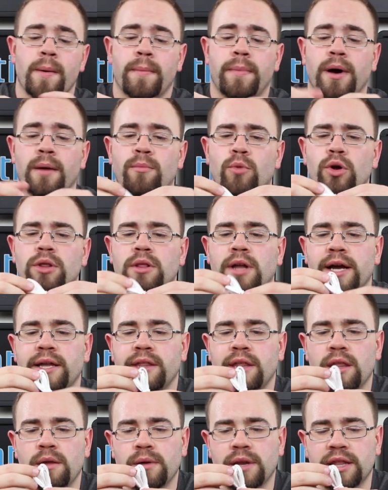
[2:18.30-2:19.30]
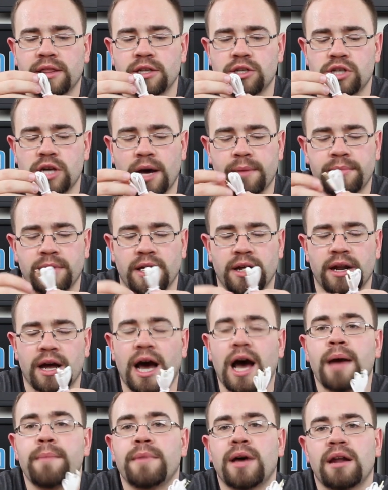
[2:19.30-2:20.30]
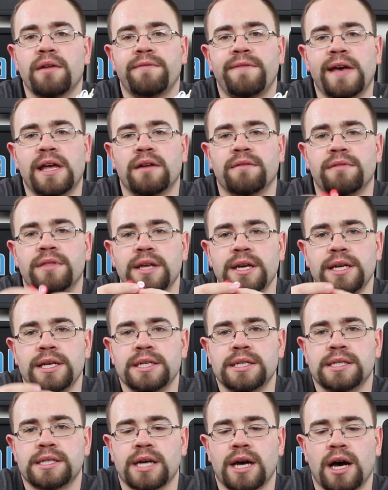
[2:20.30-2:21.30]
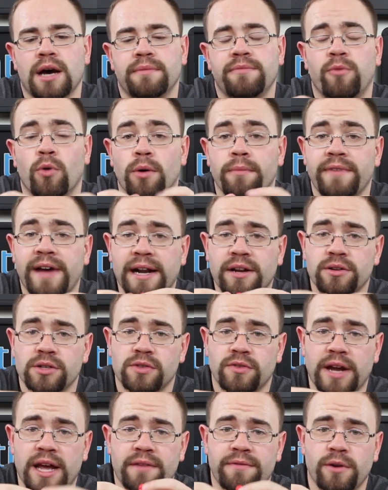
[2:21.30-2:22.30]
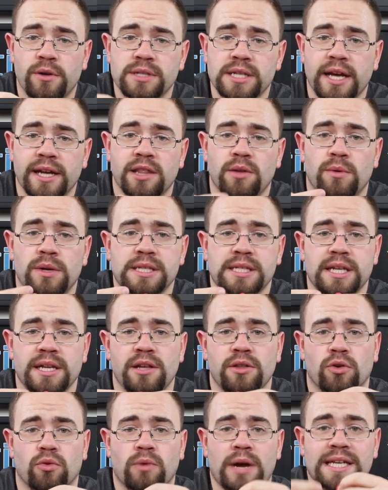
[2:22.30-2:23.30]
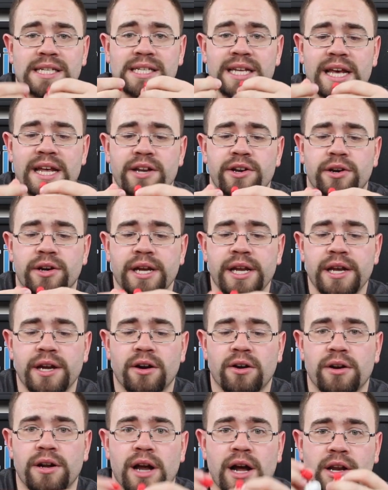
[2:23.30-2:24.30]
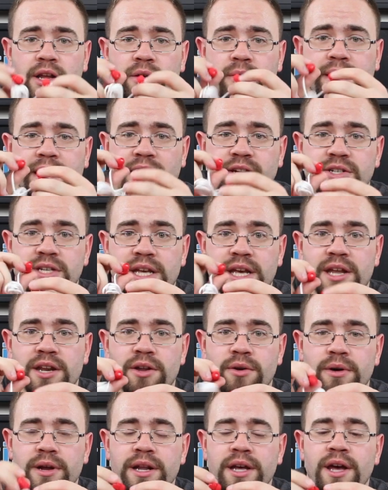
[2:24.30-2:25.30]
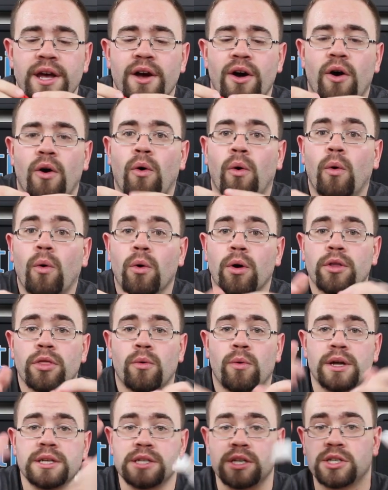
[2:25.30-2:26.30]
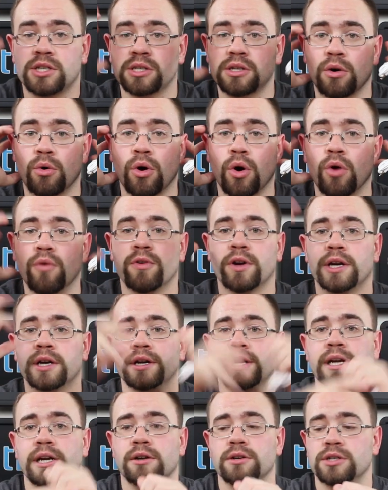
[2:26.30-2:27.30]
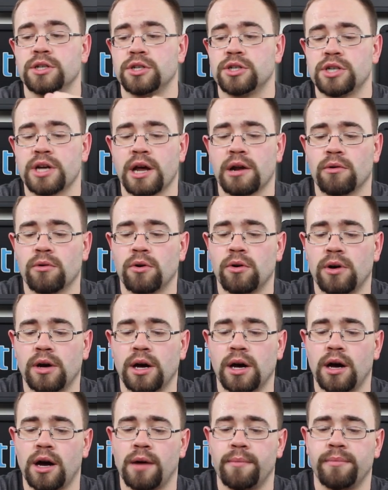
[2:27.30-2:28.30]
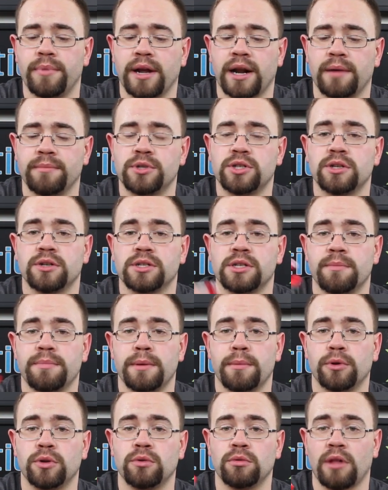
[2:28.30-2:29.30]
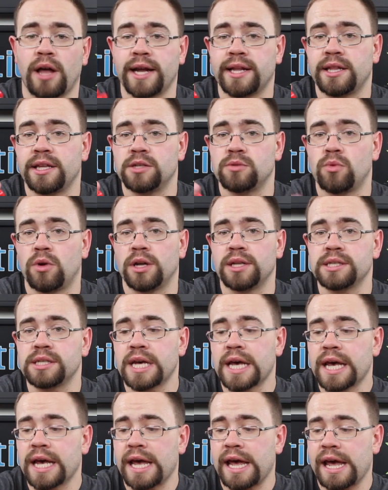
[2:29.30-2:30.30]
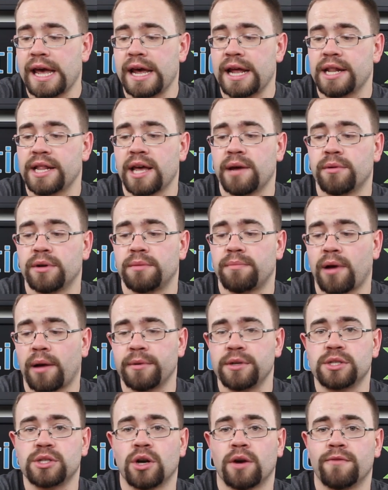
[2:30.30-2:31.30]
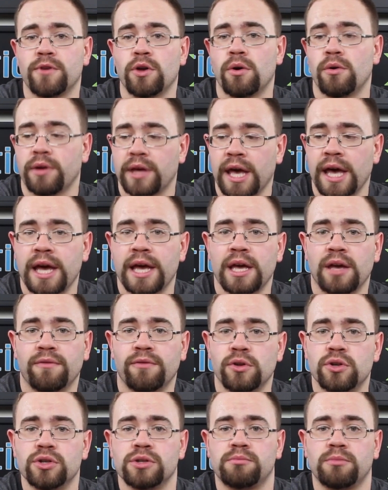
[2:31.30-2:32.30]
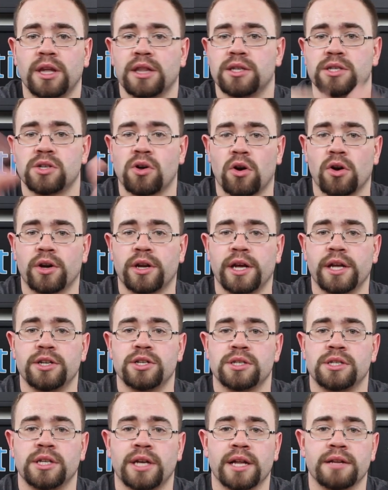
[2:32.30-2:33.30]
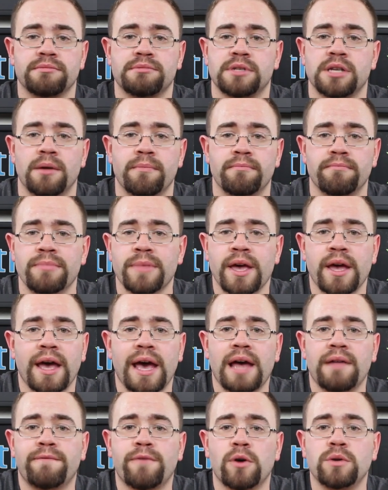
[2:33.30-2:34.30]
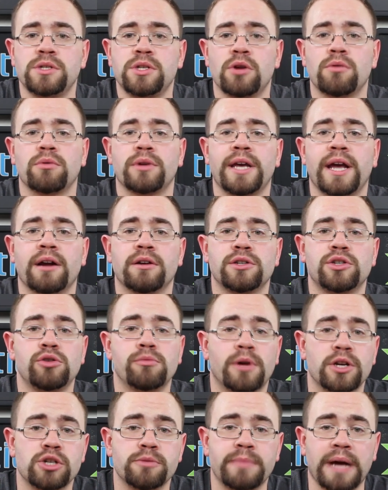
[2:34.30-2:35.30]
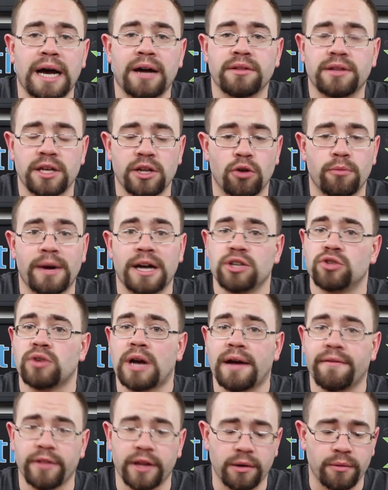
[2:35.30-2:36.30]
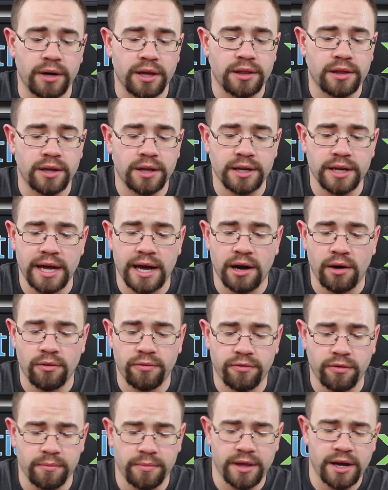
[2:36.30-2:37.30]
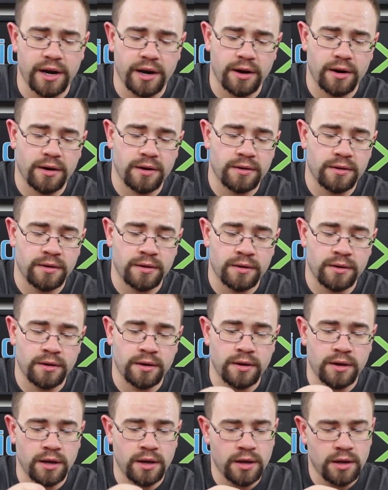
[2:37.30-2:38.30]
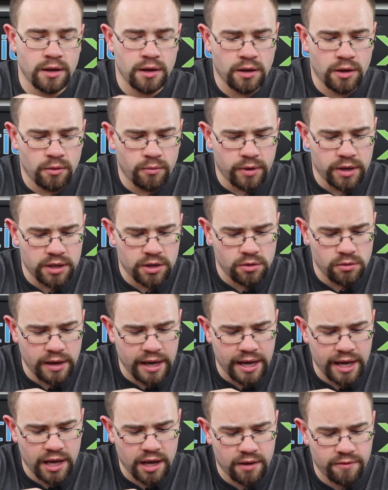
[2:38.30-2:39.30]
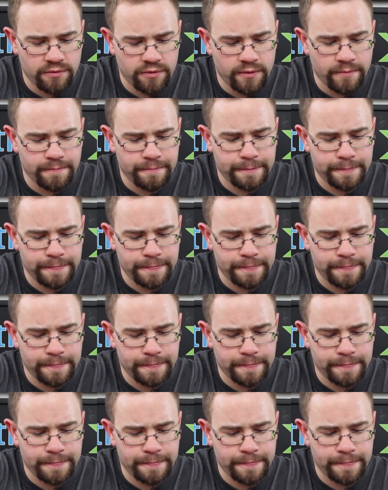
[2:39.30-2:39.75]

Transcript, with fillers: But more than likely they would get the job done. I'm not a fan of these form factors for headphones. I like the ones that either rest in your ear, not going actually into it, or the ones that just go over your ears in general. But I'm sure some people do like these ones, and they would probably serve you okay if you just get the starter kit just to get something. Headphones you don't care too much about that you don't mind traveling with. Now from there, we do have